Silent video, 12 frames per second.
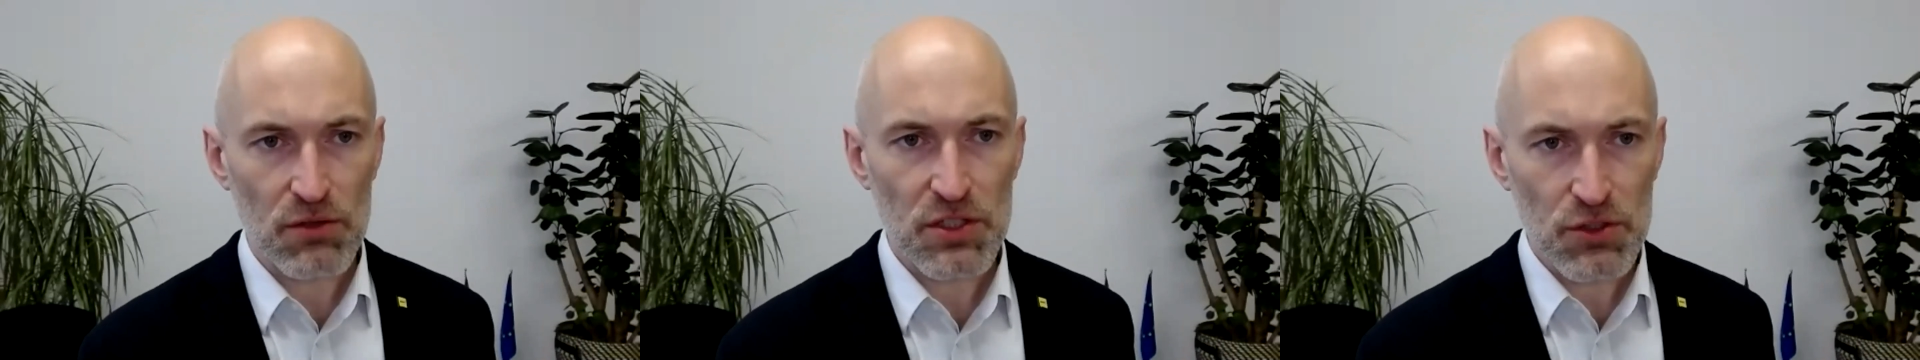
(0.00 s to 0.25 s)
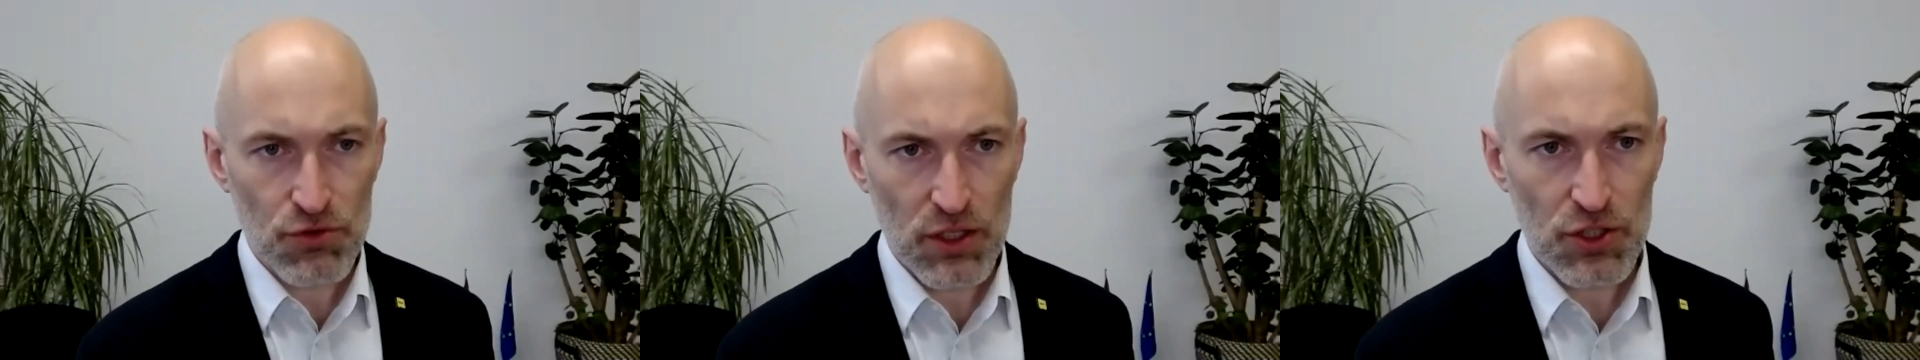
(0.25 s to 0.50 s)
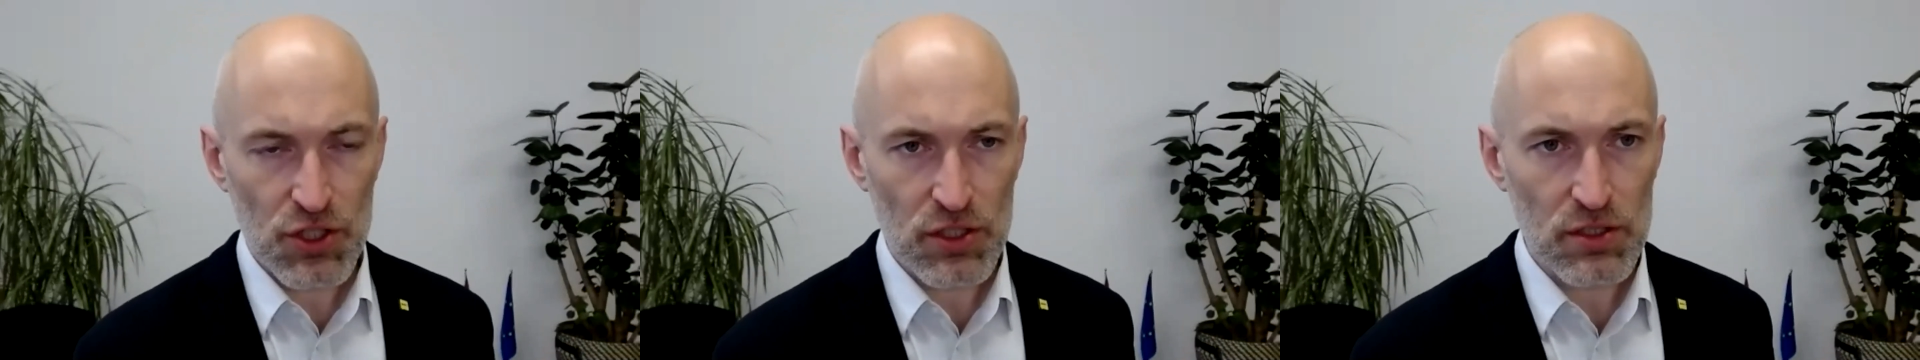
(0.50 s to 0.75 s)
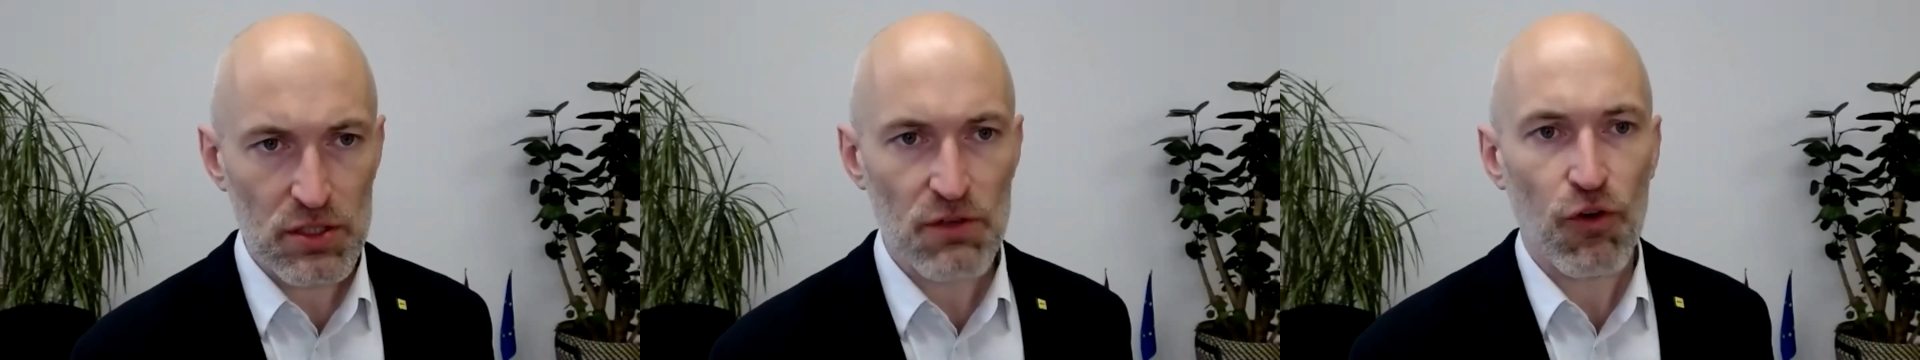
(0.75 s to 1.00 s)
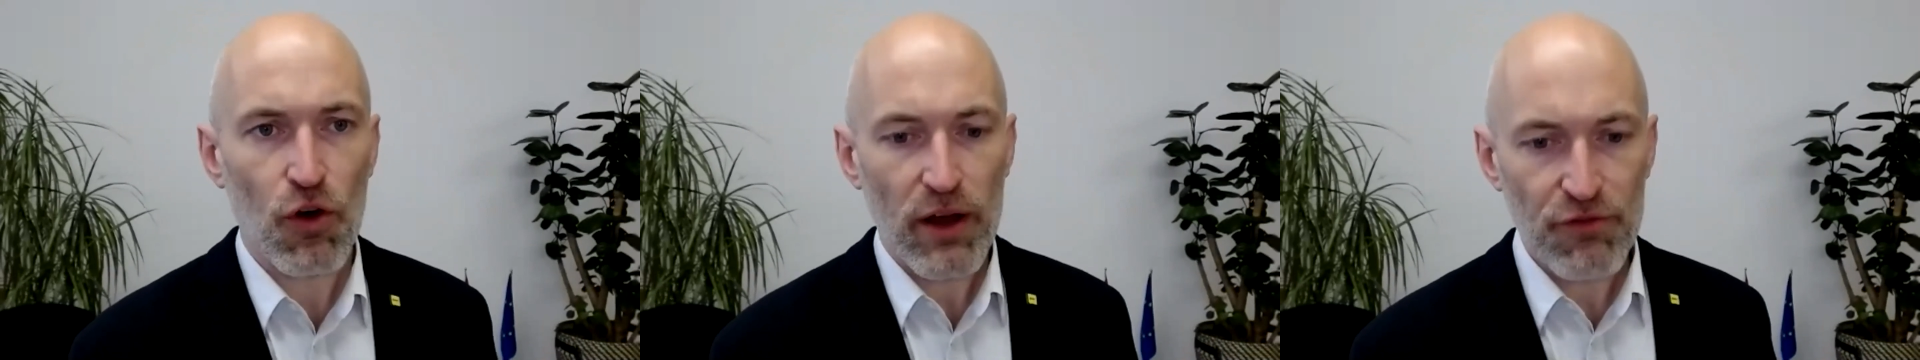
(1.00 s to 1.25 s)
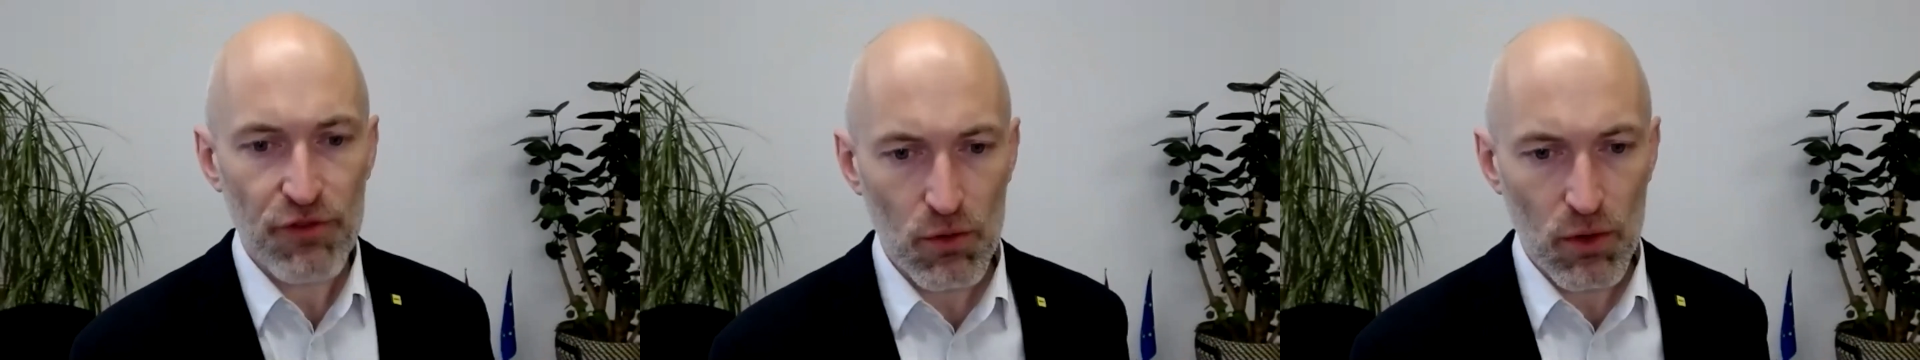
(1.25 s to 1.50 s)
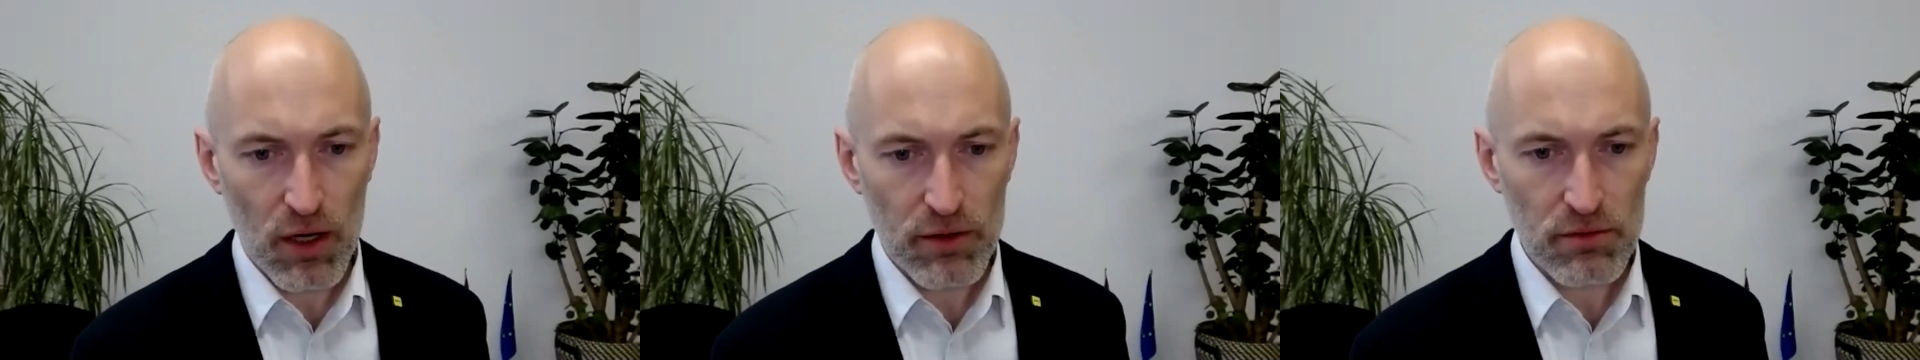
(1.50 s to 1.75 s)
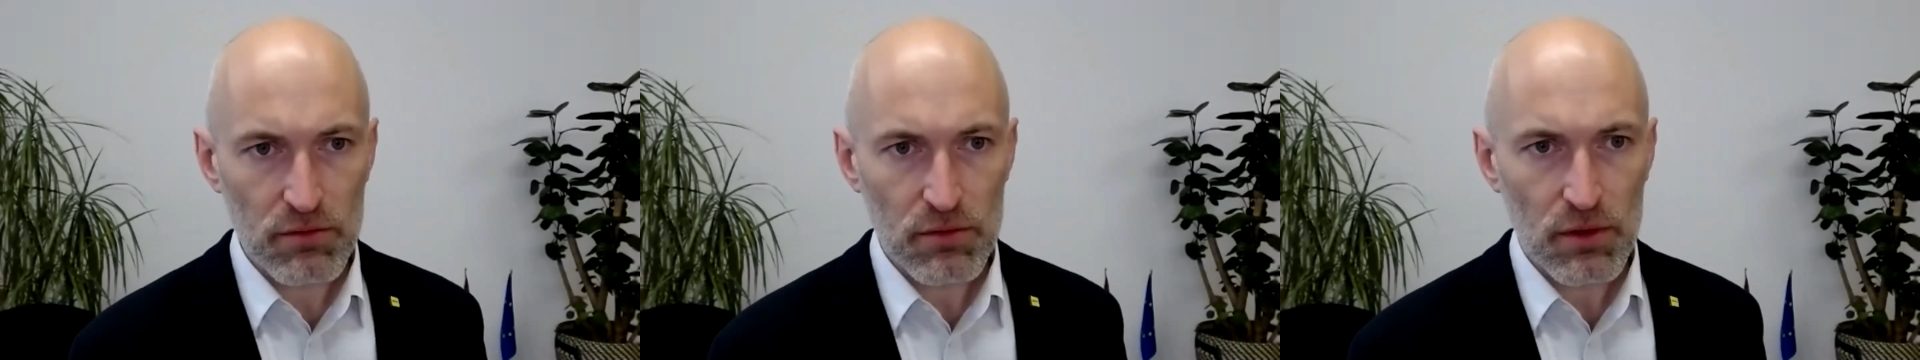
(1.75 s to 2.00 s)
restrictions for
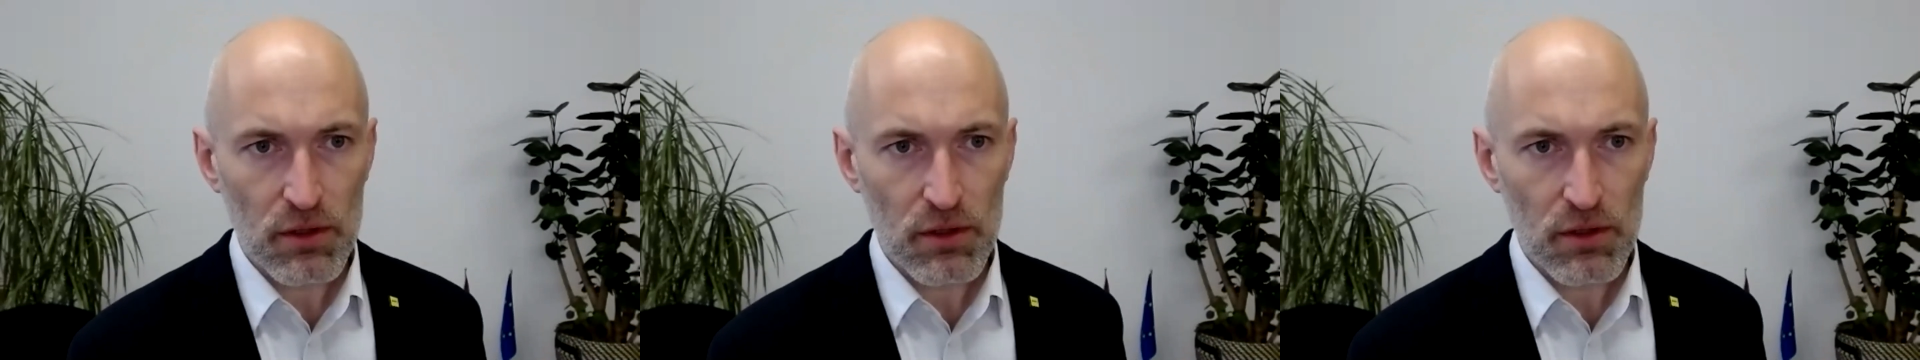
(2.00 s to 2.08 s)
everyone